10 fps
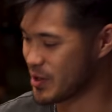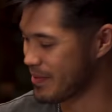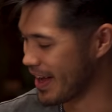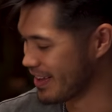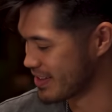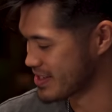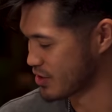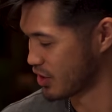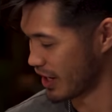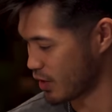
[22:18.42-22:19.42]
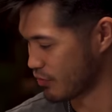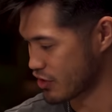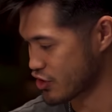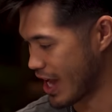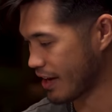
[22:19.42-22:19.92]
you, man. This is thank you for
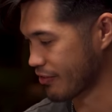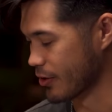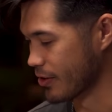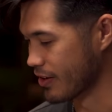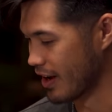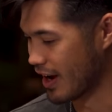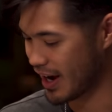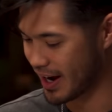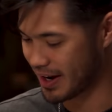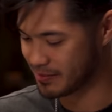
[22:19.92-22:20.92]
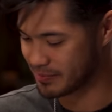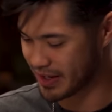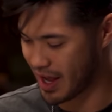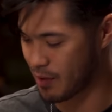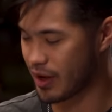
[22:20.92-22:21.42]
the jackfruit. Yes. Uh,
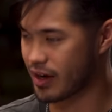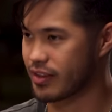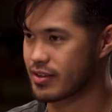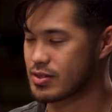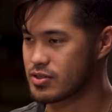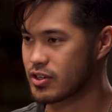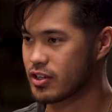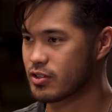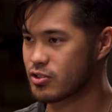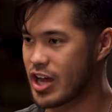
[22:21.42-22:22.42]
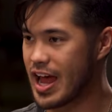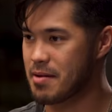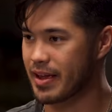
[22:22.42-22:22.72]
yeah, we had this was a good little chat,